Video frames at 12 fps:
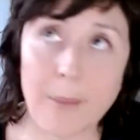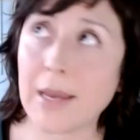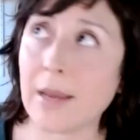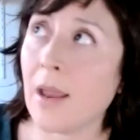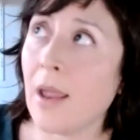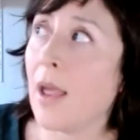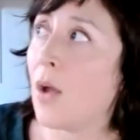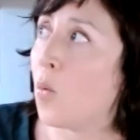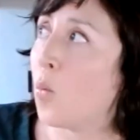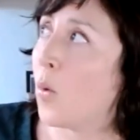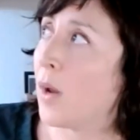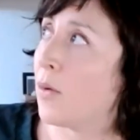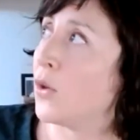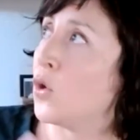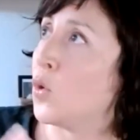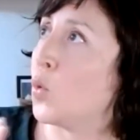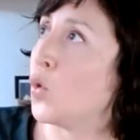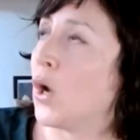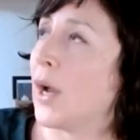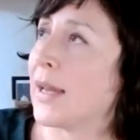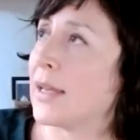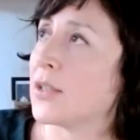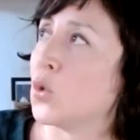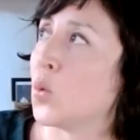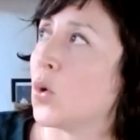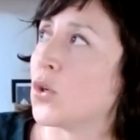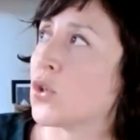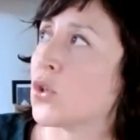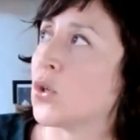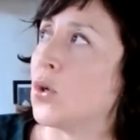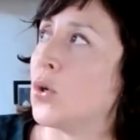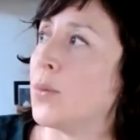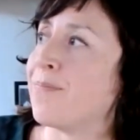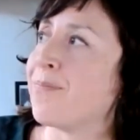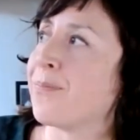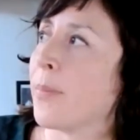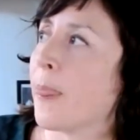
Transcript: I mean, what you, you I guess you want to